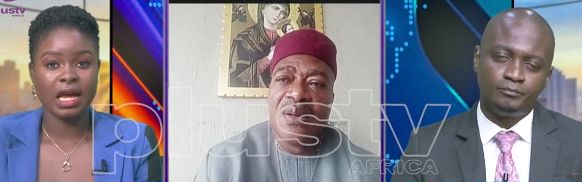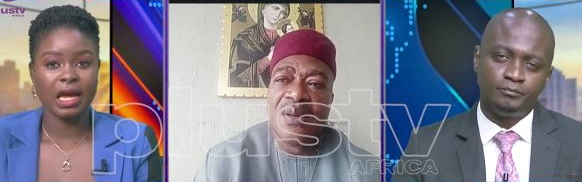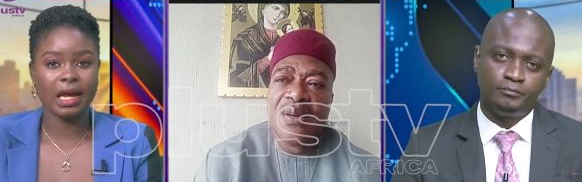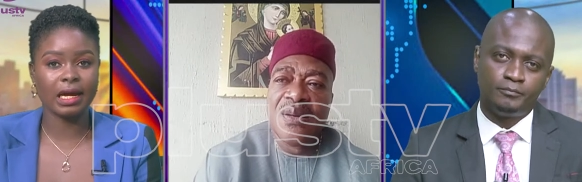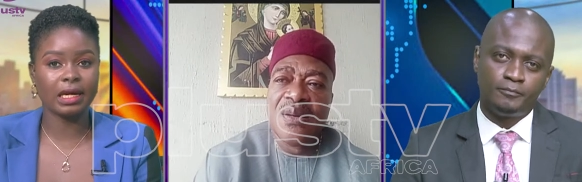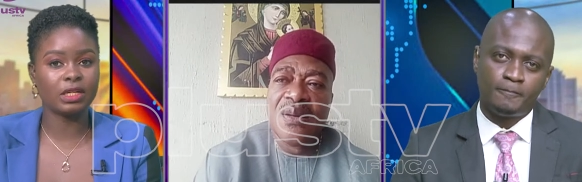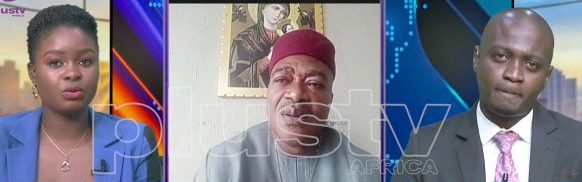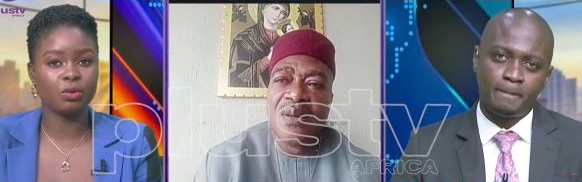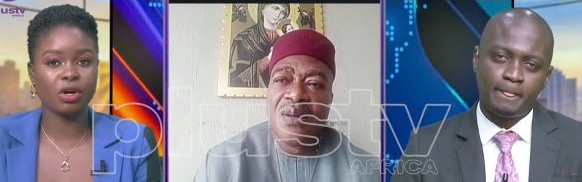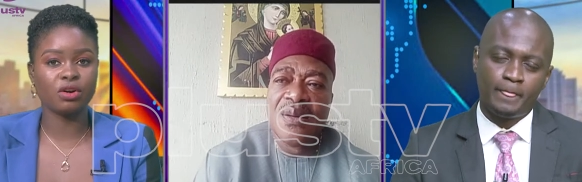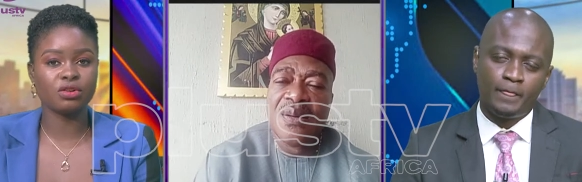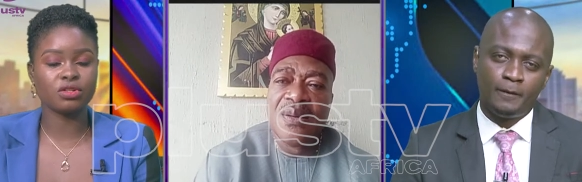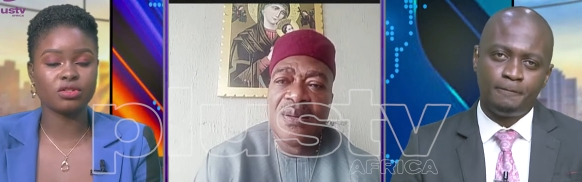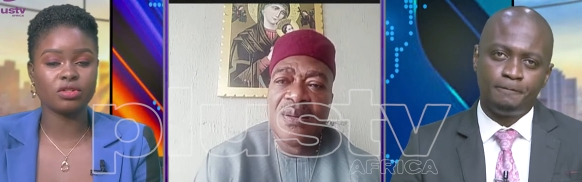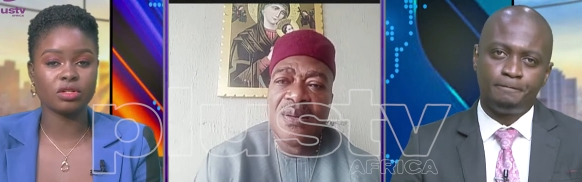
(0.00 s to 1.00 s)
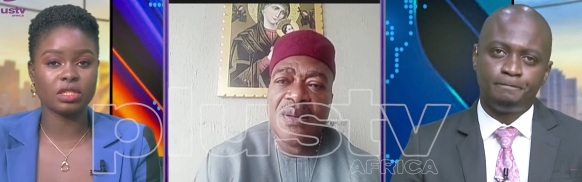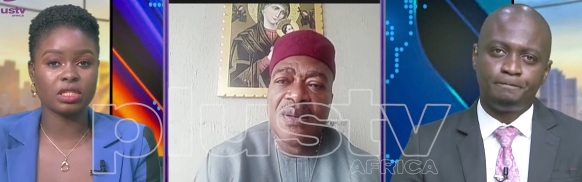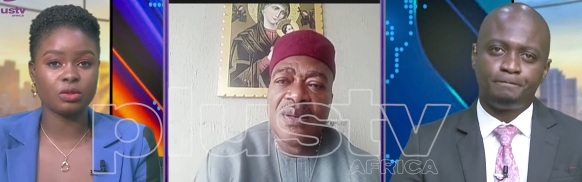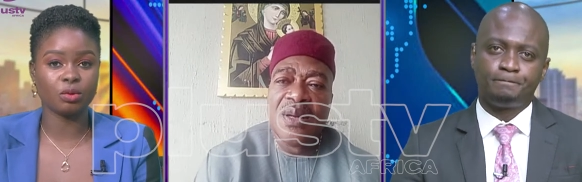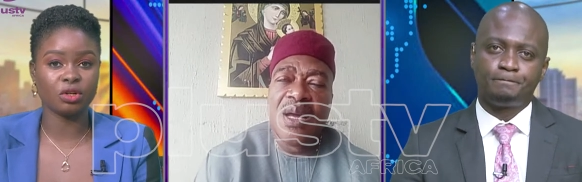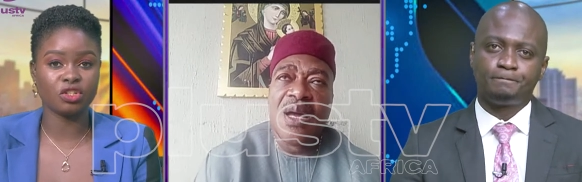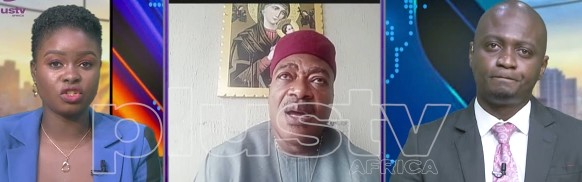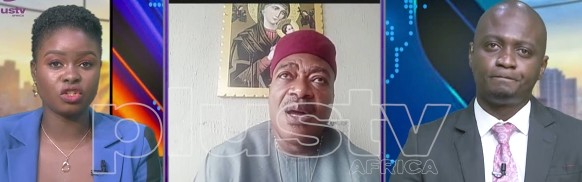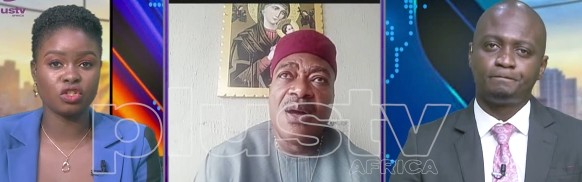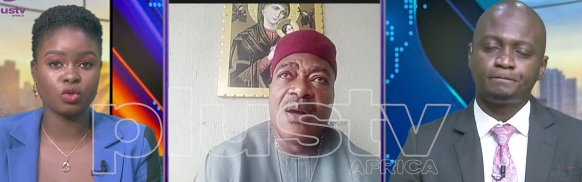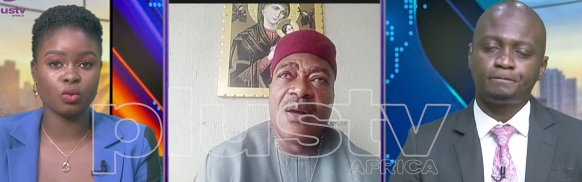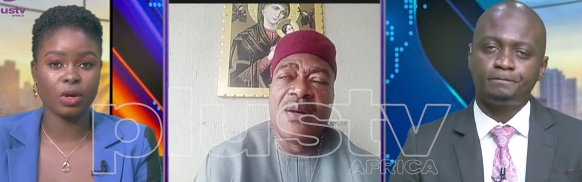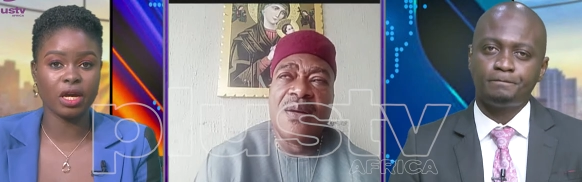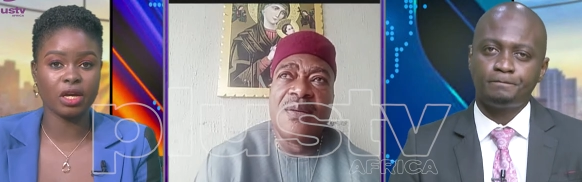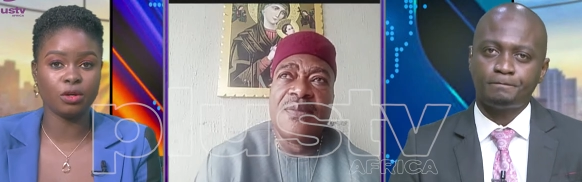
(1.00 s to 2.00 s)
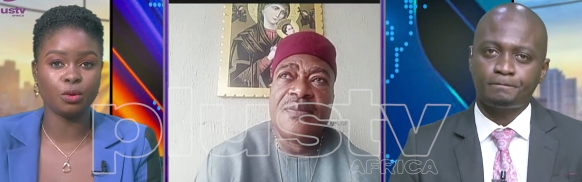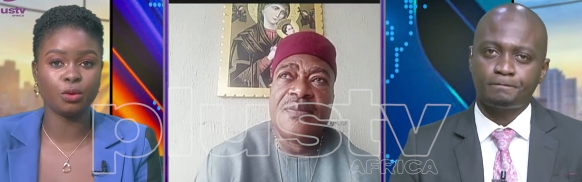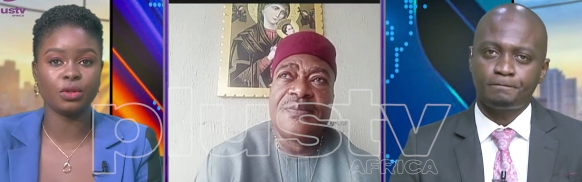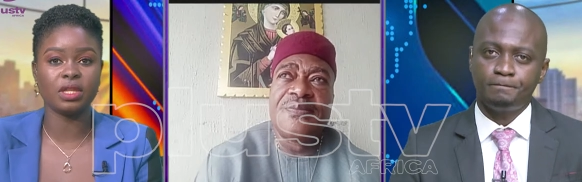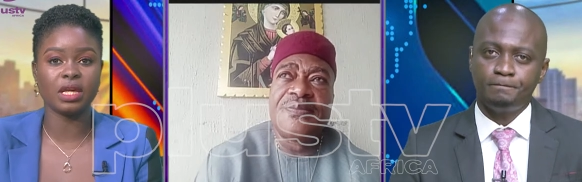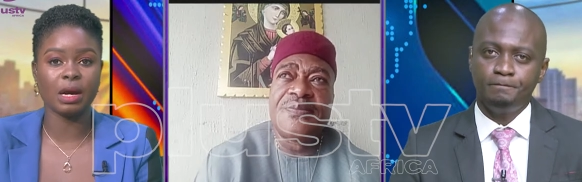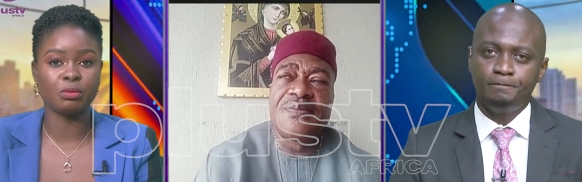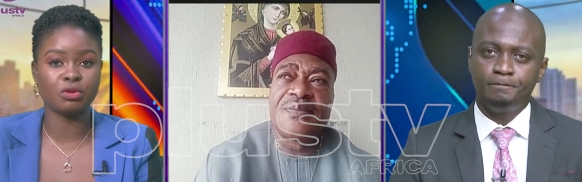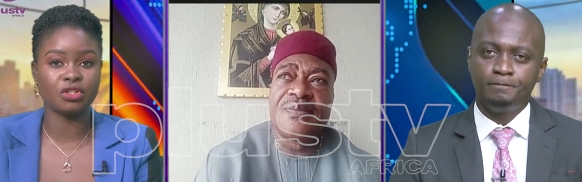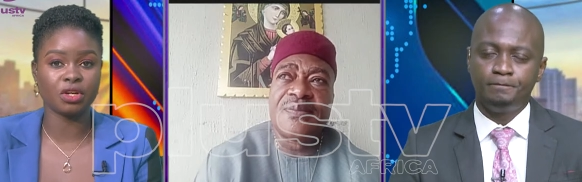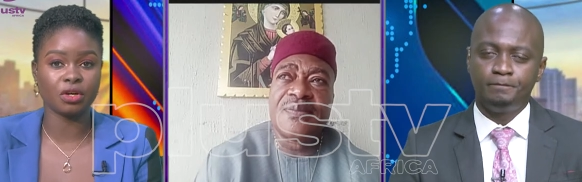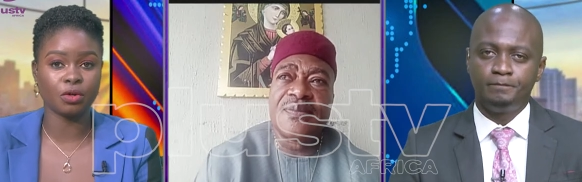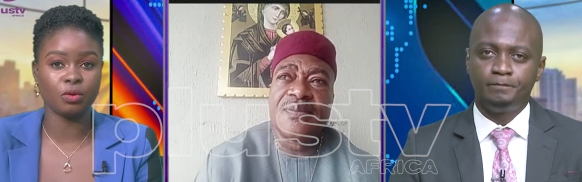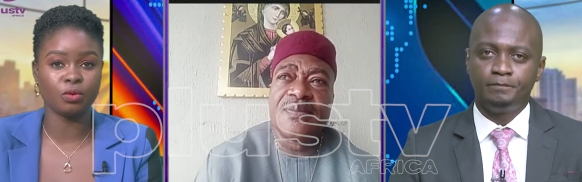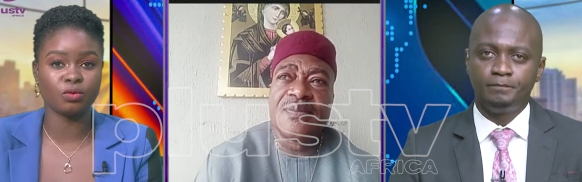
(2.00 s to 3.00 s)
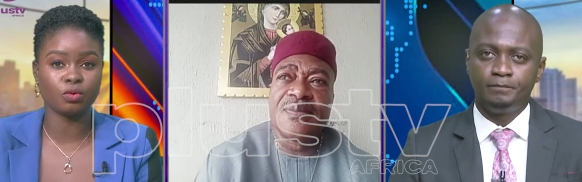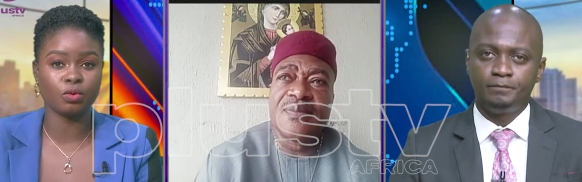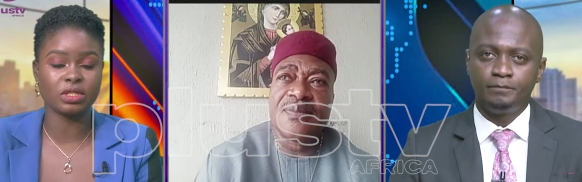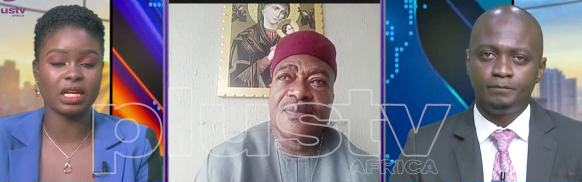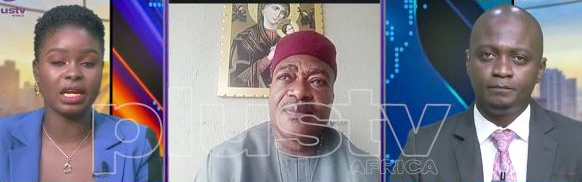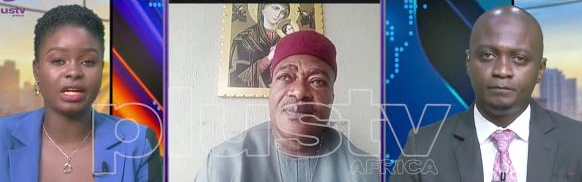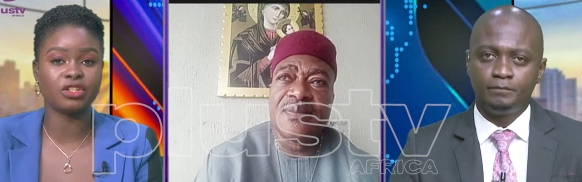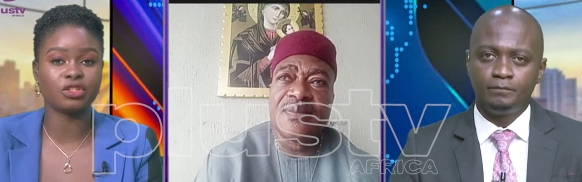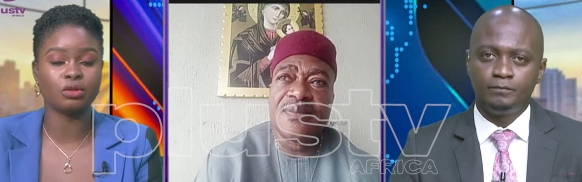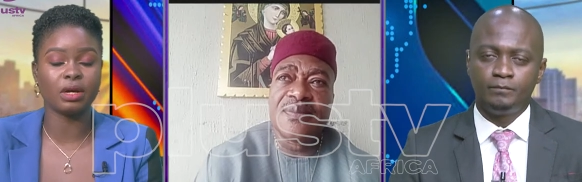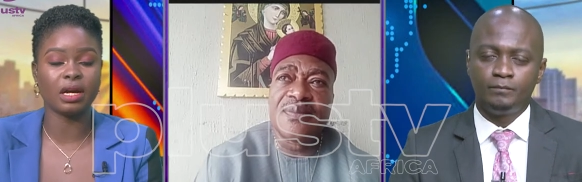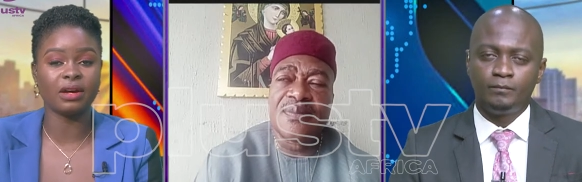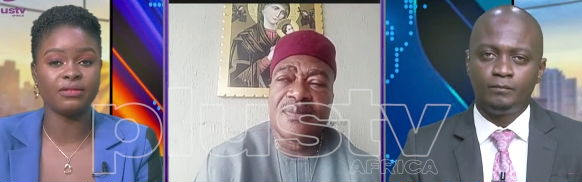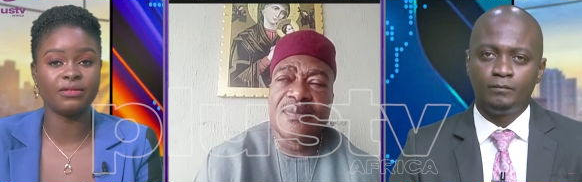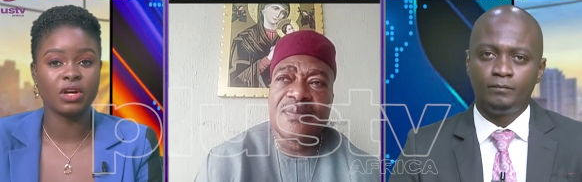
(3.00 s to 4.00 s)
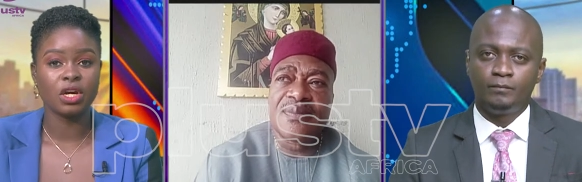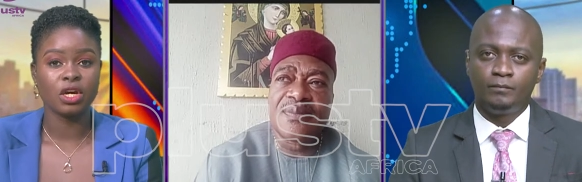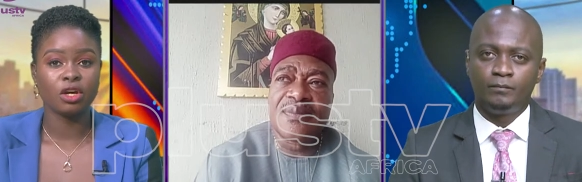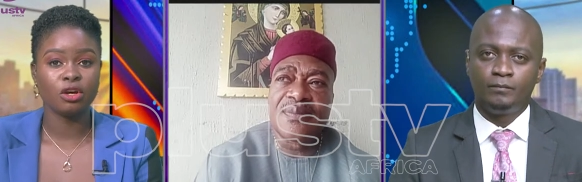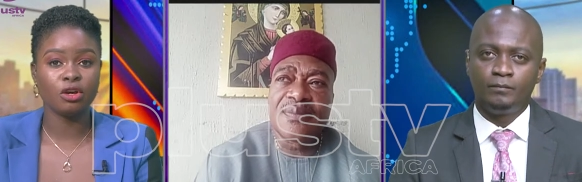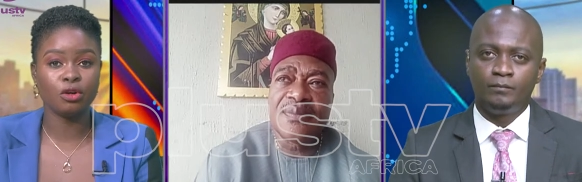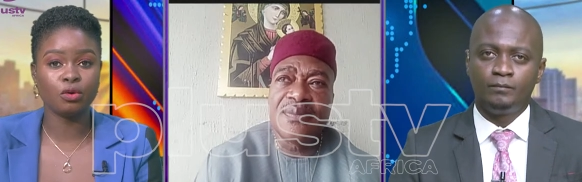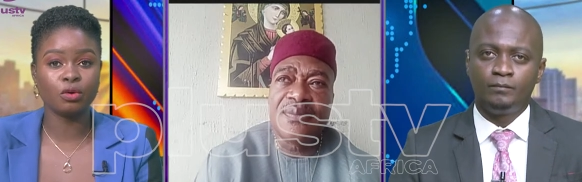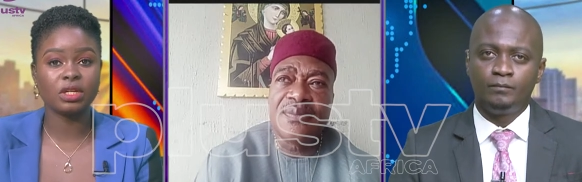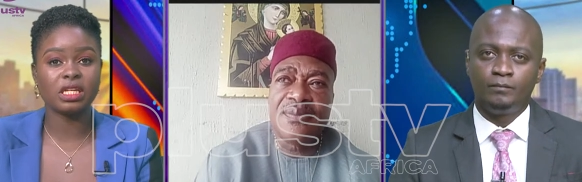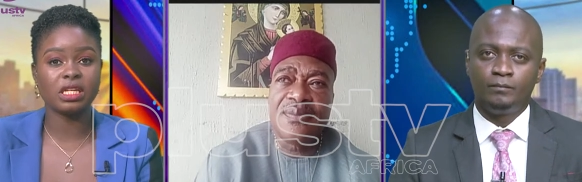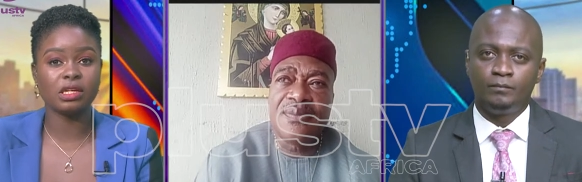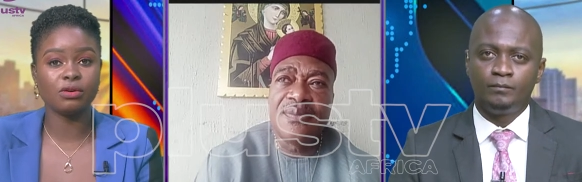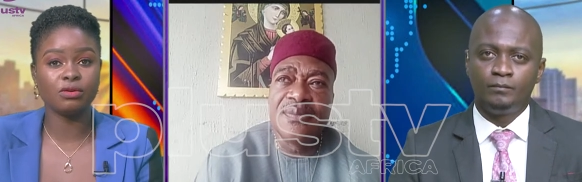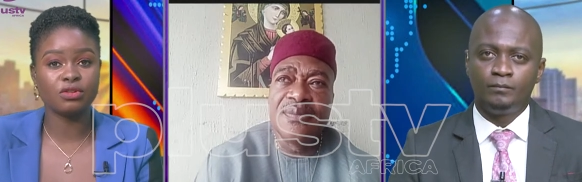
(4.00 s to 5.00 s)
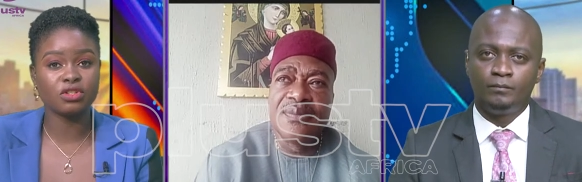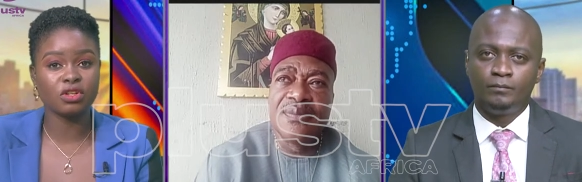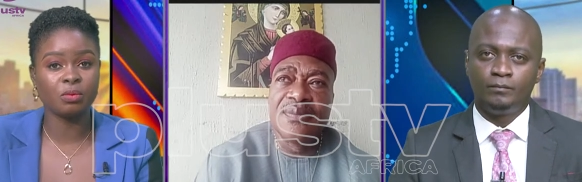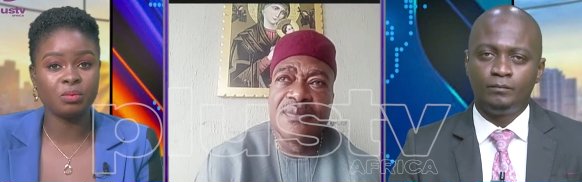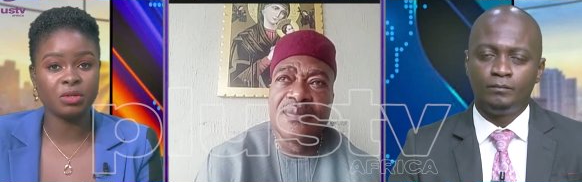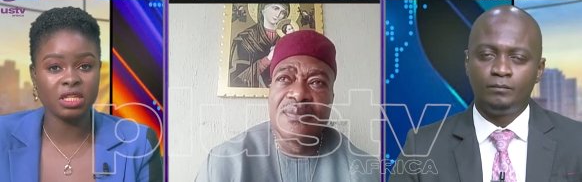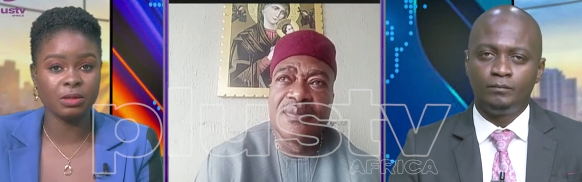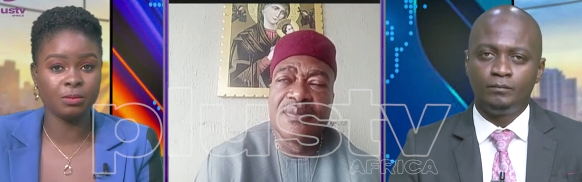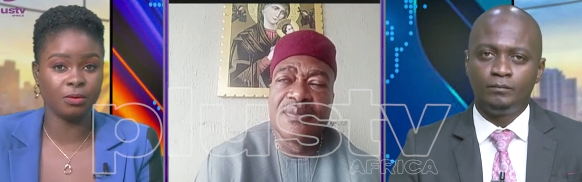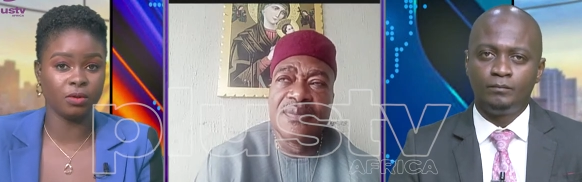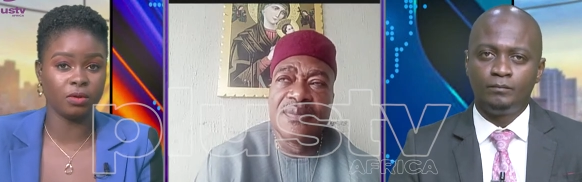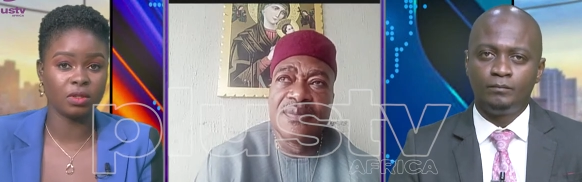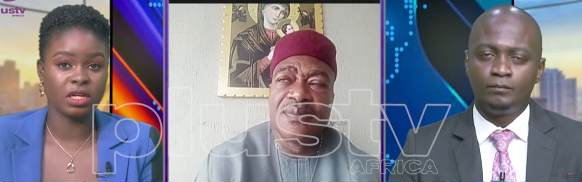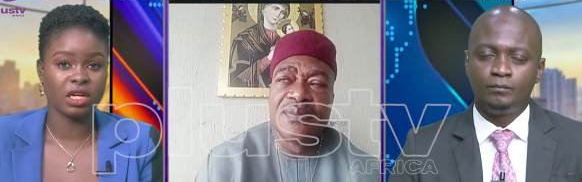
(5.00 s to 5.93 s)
Speaker 1: And we also saw situations where, you know, the Amotekun was alleged to have, you know, killed some people.